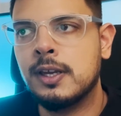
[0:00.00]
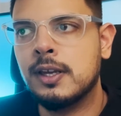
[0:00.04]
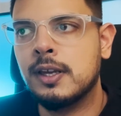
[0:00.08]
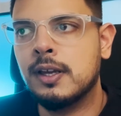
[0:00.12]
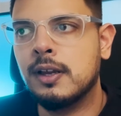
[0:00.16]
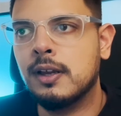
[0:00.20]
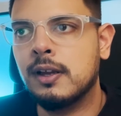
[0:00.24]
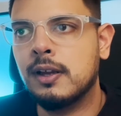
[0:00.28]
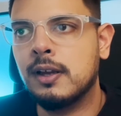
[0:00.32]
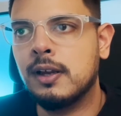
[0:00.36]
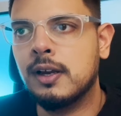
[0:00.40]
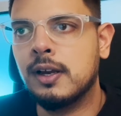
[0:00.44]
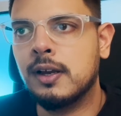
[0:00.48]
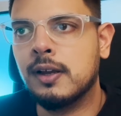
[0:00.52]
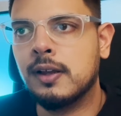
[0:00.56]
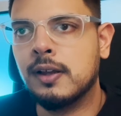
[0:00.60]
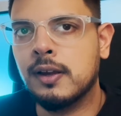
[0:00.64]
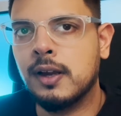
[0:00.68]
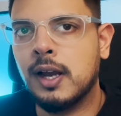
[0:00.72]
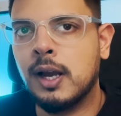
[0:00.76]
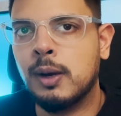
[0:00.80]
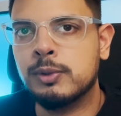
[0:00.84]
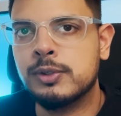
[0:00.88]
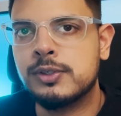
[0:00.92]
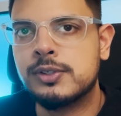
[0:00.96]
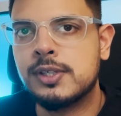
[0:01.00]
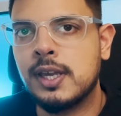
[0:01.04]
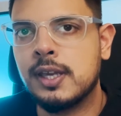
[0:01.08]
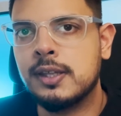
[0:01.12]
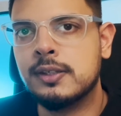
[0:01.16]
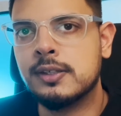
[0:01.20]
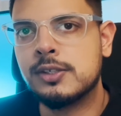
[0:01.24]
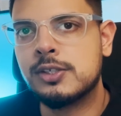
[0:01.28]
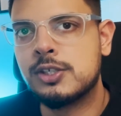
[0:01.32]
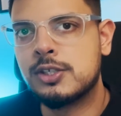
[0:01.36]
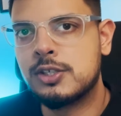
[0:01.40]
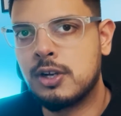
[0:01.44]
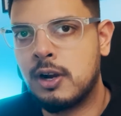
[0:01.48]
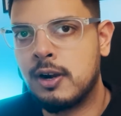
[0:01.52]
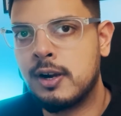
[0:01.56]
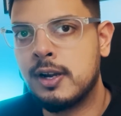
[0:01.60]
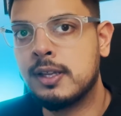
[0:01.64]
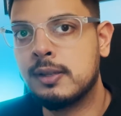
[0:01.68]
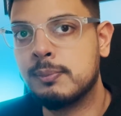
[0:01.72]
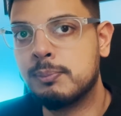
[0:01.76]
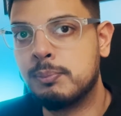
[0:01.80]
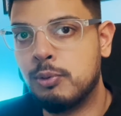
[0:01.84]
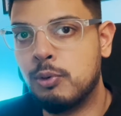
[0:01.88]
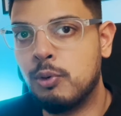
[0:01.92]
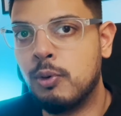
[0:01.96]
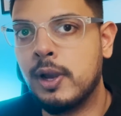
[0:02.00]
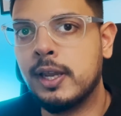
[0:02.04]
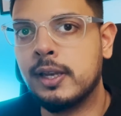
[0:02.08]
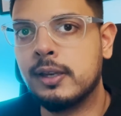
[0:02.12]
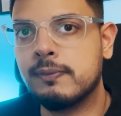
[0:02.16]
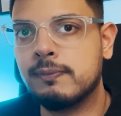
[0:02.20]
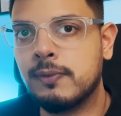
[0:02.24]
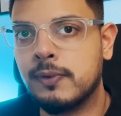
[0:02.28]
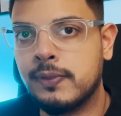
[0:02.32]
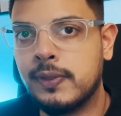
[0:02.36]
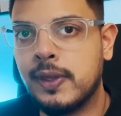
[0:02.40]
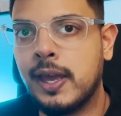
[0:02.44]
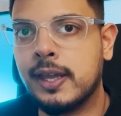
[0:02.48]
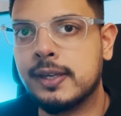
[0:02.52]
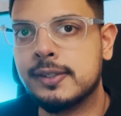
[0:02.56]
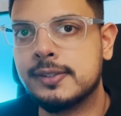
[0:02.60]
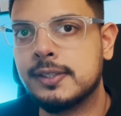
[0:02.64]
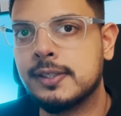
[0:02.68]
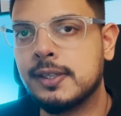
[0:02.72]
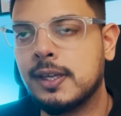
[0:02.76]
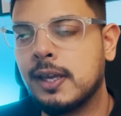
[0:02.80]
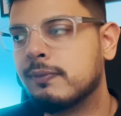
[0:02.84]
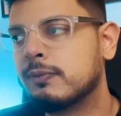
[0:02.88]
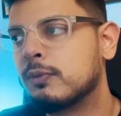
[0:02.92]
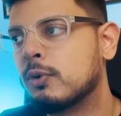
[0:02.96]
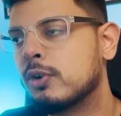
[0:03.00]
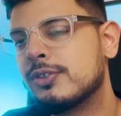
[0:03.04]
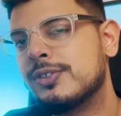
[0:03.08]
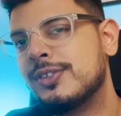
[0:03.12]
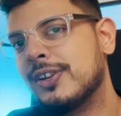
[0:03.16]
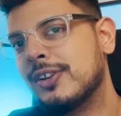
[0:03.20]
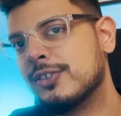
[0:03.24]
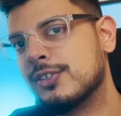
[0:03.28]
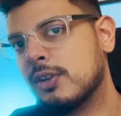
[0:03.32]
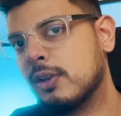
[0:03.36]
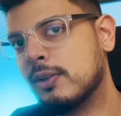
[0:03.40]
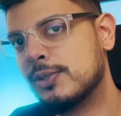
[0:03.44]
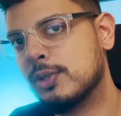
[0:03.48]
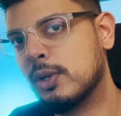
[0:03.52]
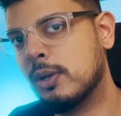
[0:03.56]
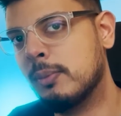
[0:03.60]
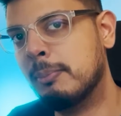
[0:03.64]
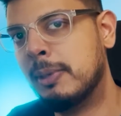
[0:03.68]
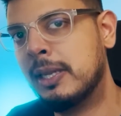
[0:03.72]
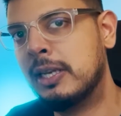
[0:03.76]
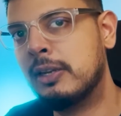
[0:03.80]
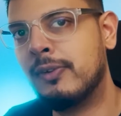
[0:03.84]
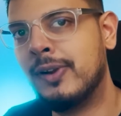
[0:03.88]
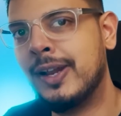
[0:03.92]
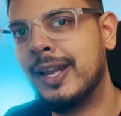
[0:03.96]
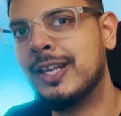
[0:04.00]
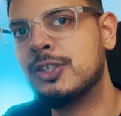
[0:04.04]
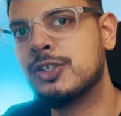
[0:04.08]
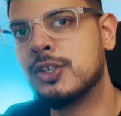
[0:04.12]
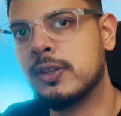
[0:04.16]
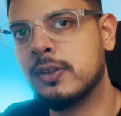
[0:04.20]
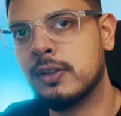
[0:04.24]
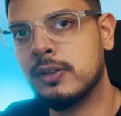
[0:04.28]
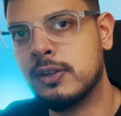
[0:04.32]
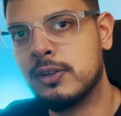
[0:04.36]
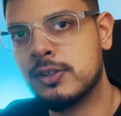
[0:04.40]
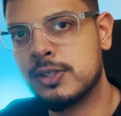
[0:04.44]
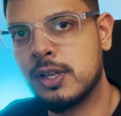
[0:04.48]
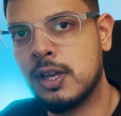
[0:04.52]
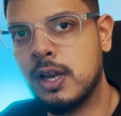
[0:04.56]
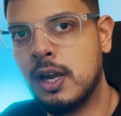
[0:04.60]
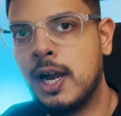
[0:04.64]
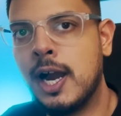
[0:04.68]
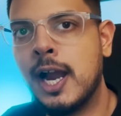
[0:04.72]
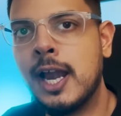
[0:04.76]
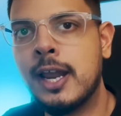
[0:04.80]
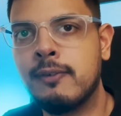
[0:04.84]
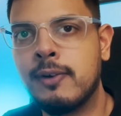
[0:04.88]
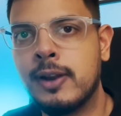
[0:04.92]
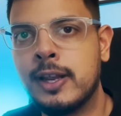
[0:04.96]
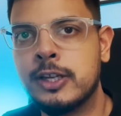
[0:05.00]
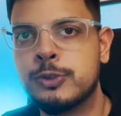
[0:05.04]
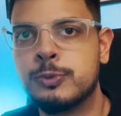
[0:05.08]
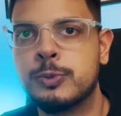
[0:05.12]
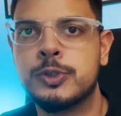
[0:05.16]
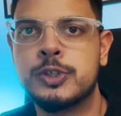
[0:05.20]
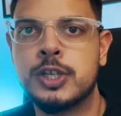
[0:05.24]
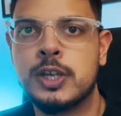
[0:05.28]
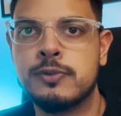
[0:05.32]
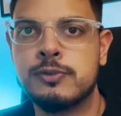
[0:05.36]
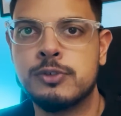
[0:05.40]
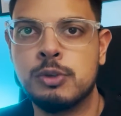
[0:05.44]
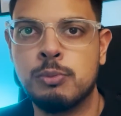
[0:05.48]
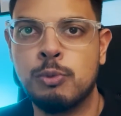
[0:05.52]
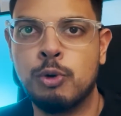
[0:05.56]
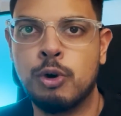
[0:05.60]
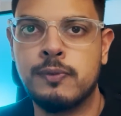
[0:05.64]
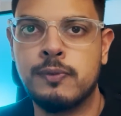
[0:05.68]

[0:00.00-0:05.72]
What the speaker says: I would say the starting point for that. Of course, there's also a mid-range and then there's a high range, which gives you more